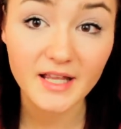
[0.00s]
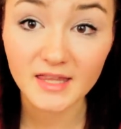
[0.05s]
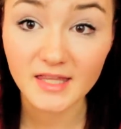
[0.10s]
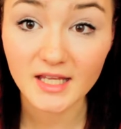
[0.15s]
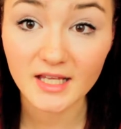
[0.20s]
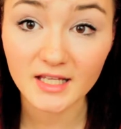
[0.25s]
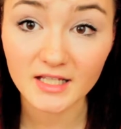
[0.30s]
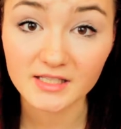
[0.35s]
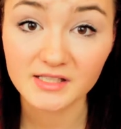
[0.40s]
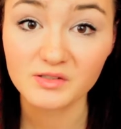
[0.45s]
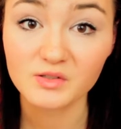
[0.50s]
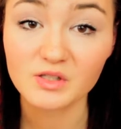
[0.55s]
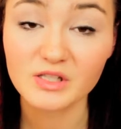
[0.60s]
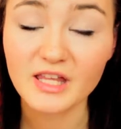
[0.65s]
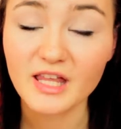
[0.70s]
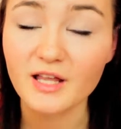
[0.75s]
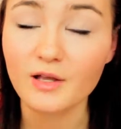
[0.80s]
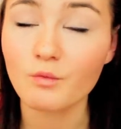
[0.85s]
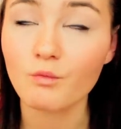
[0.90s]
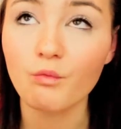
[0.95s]
I think it's
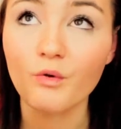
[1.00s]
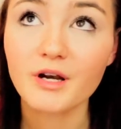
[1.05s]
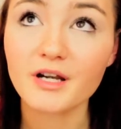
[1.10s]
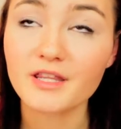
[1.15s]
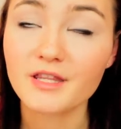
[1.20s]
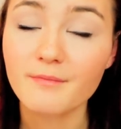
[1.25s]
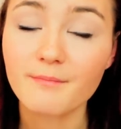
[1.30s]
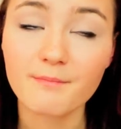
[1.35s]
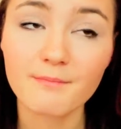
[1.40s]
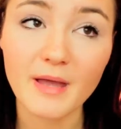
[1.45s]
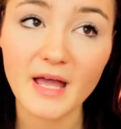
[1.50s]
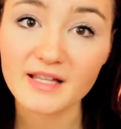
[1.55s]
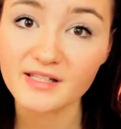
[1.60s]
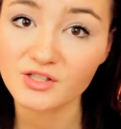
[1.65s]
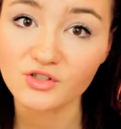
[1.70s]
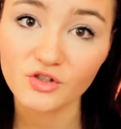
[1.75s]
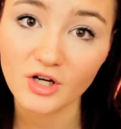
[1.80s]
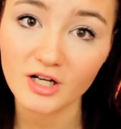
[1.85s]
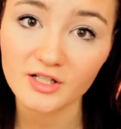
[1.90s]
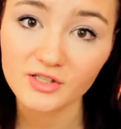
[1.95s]
like one of the
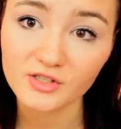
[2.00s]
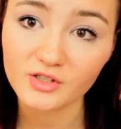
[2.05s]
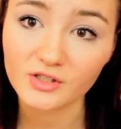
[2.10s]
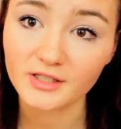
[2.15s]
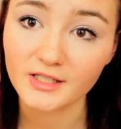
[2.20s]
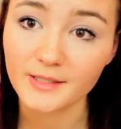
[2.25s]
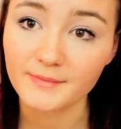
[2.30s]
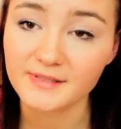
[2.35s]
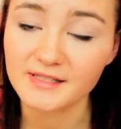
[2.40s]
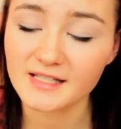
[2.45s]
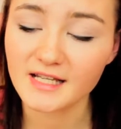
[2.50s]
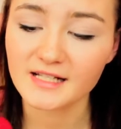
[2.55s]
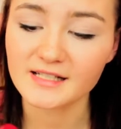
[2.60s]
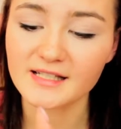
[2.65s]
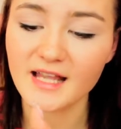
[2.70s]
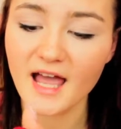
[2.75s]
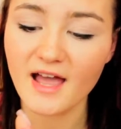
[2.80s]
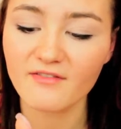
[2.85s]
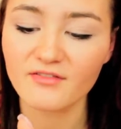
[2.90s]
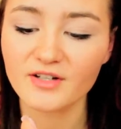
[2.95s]
best drugstore
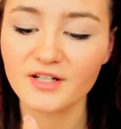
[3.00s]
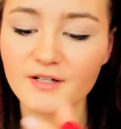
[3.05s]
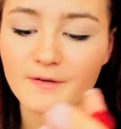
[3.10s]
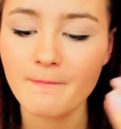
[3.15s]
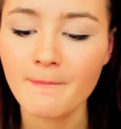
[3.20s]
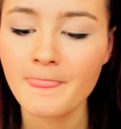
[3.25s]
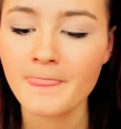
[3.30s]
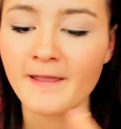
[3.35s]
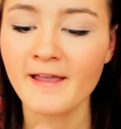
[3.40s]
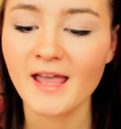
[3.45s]
lipsticks ever.